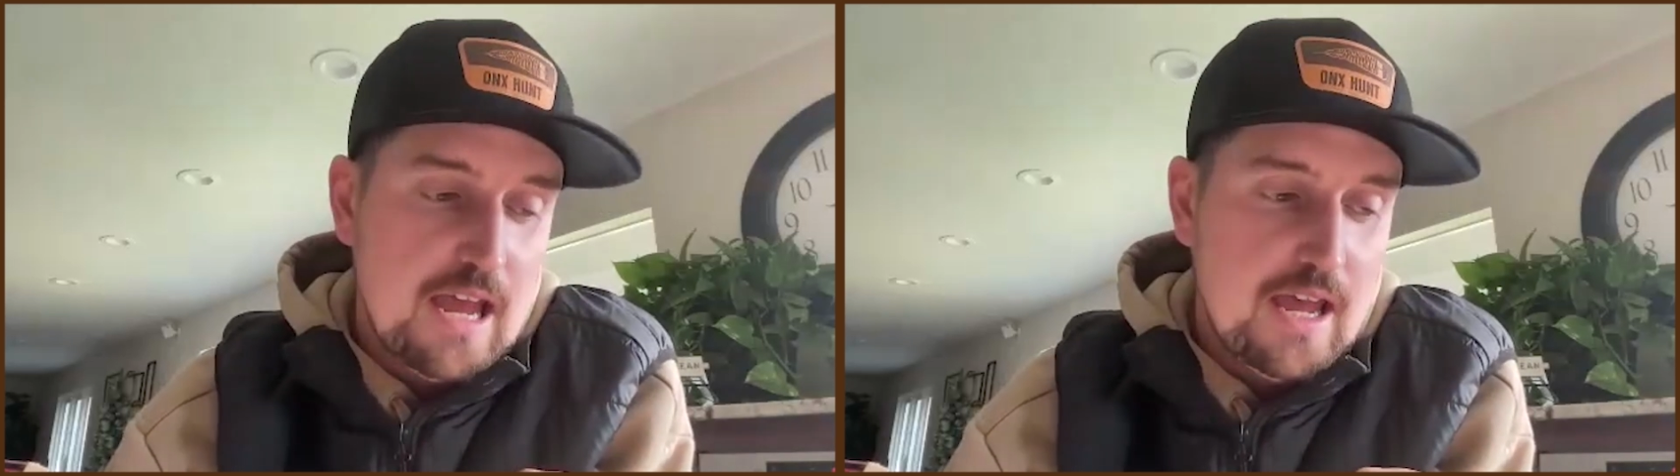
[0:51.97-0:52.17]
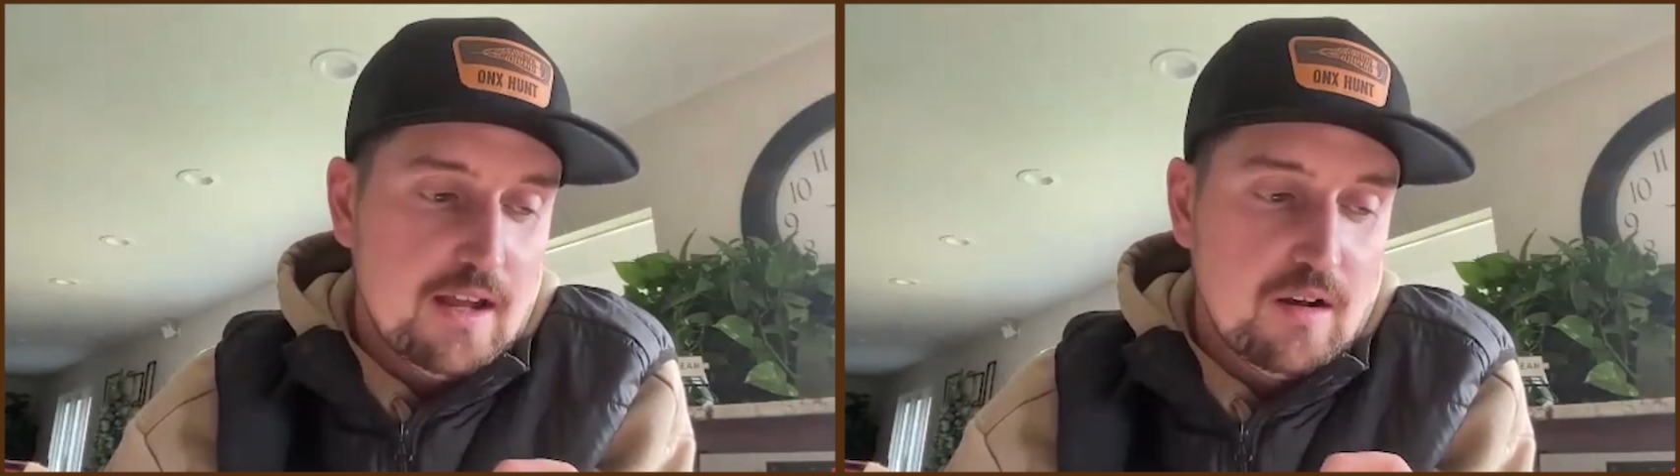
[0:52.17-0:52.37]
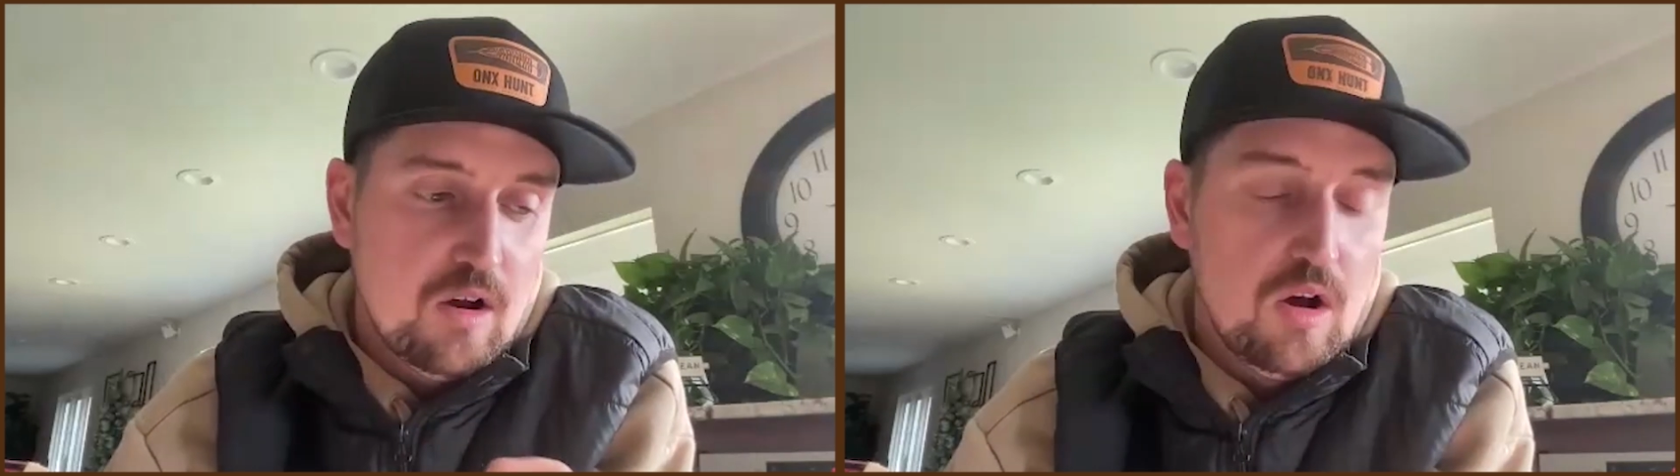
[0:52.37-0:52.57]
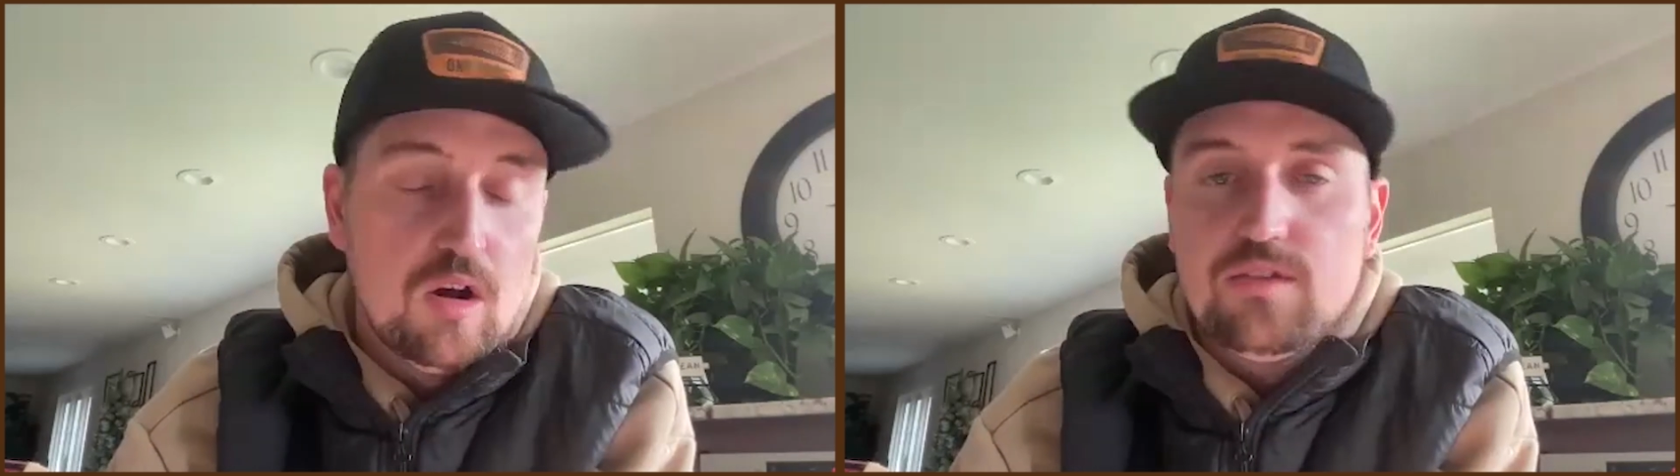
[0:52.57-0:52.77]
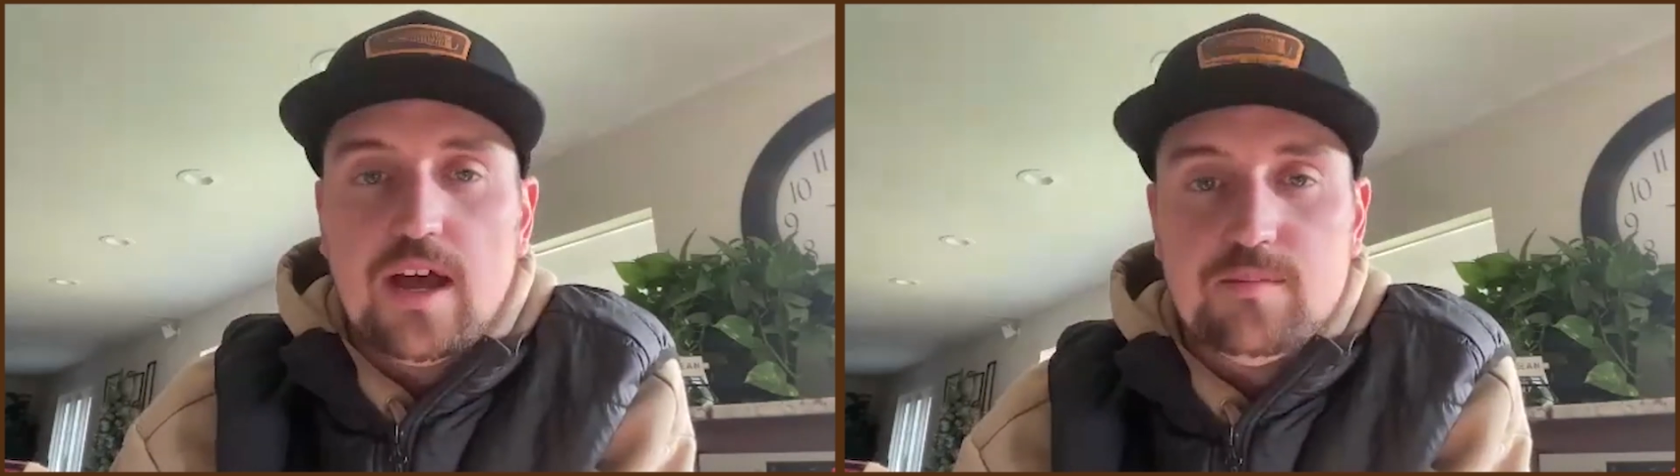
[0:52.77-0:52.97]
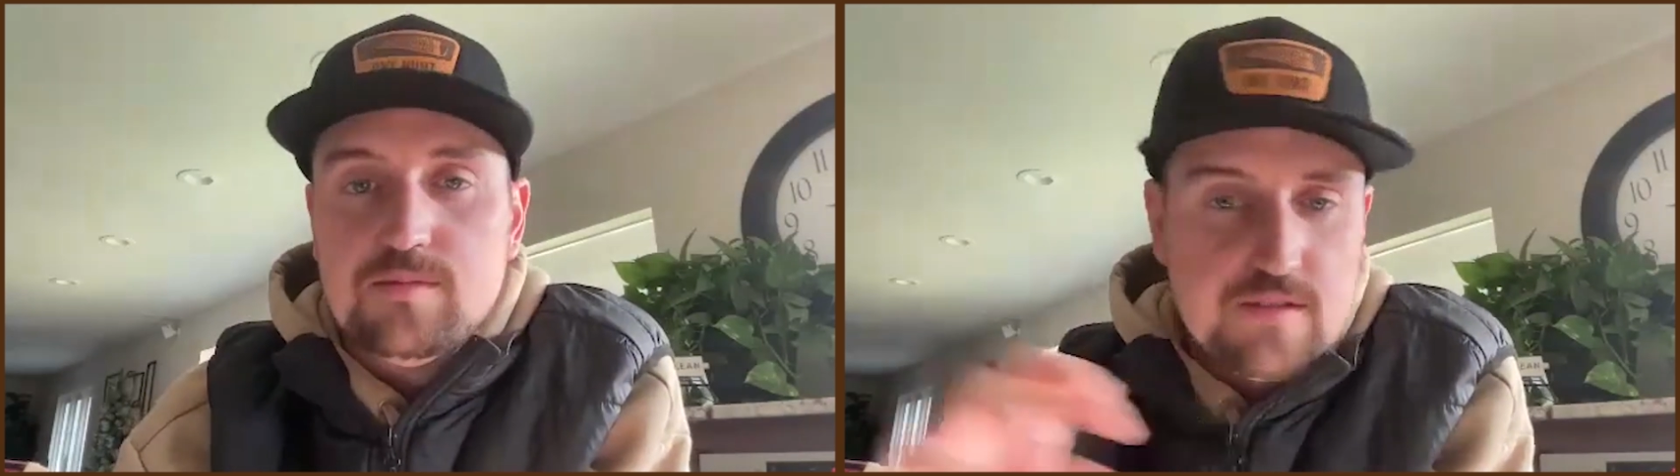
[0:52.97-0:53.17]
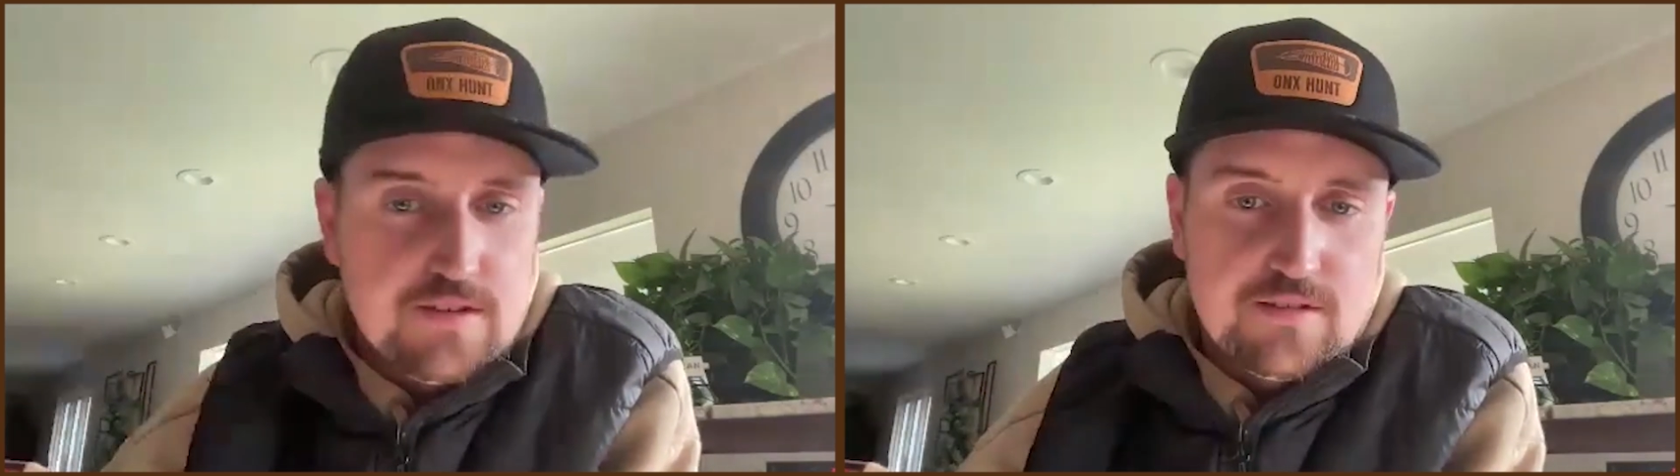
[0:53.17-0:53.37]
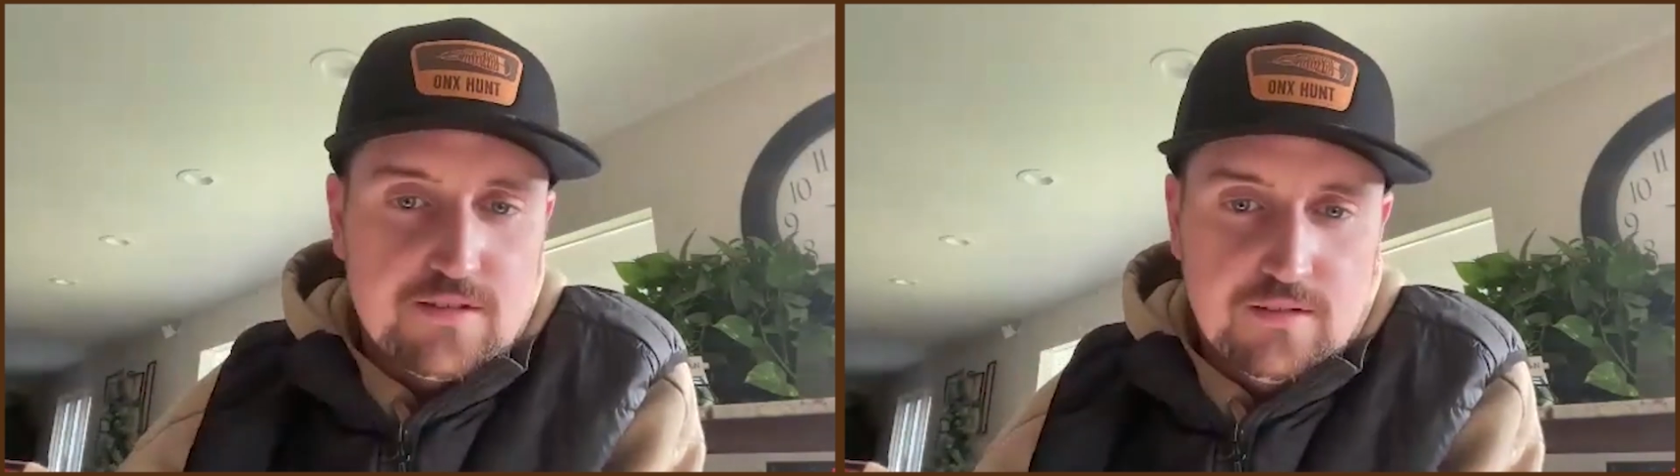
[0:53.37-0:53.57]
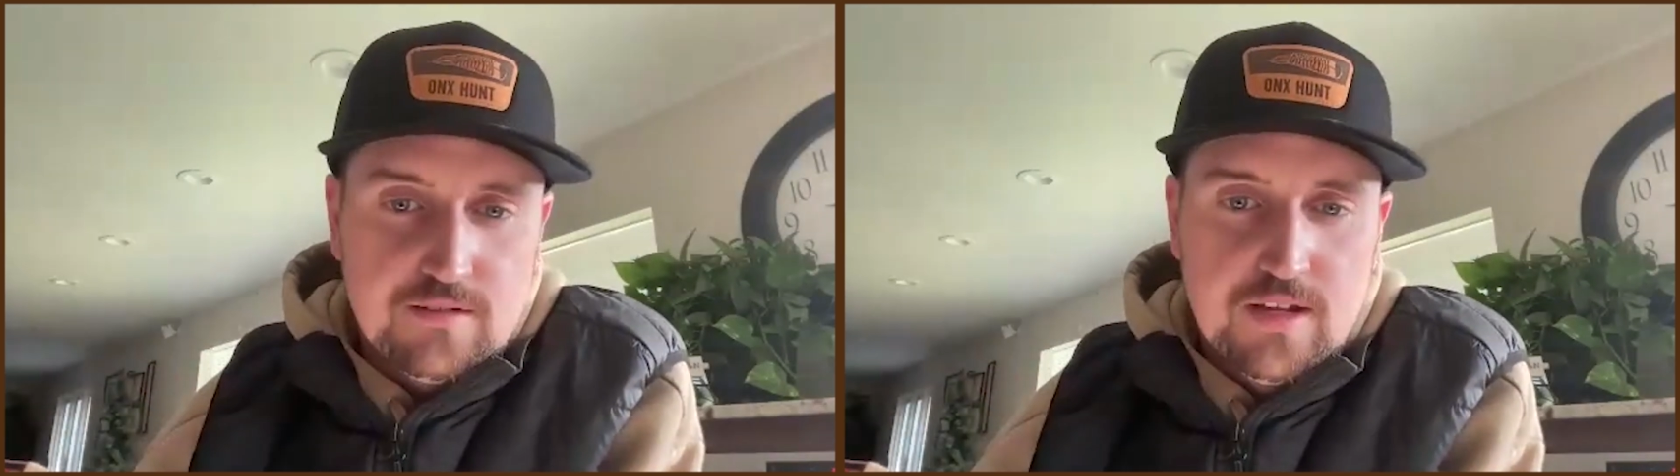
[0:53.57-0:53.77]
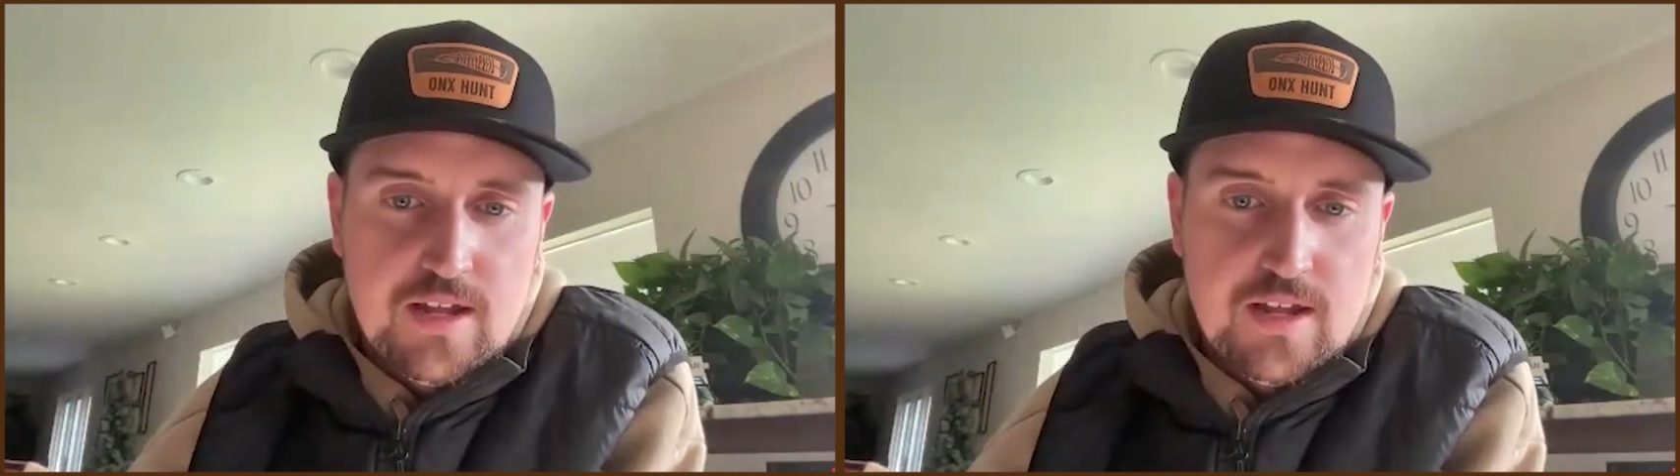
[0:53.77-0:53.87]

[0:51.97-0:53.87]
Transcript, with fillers: at all times of the season.